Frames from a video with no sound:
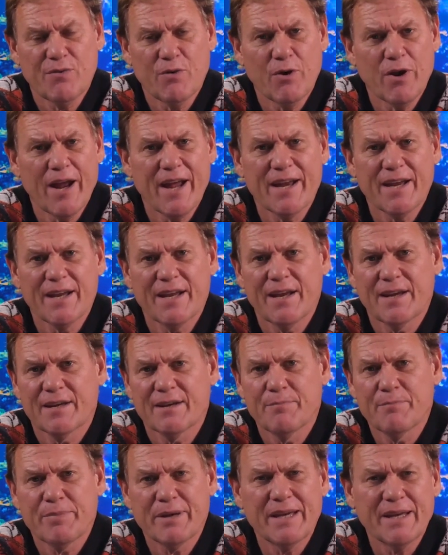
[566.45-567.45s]
for any
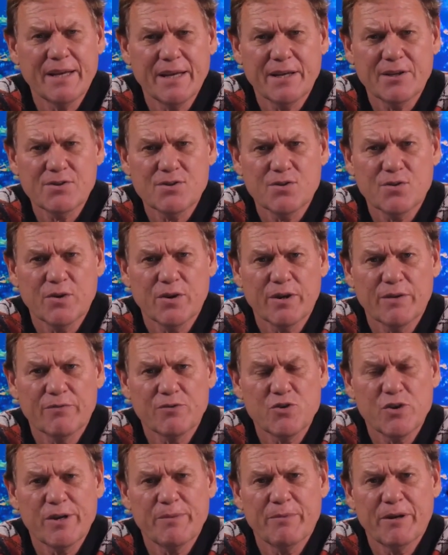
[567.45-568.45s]
competing sort of
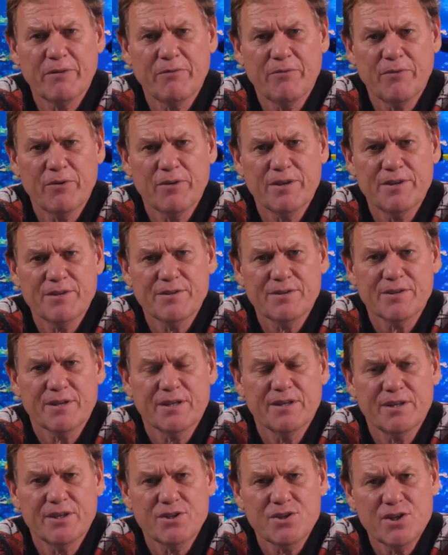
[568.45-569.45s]
treatment for this
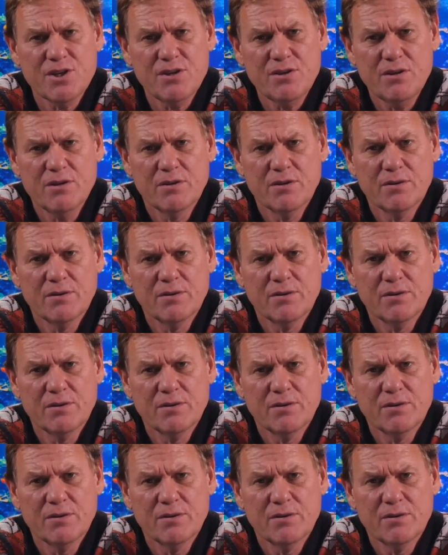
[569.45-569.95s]
condition?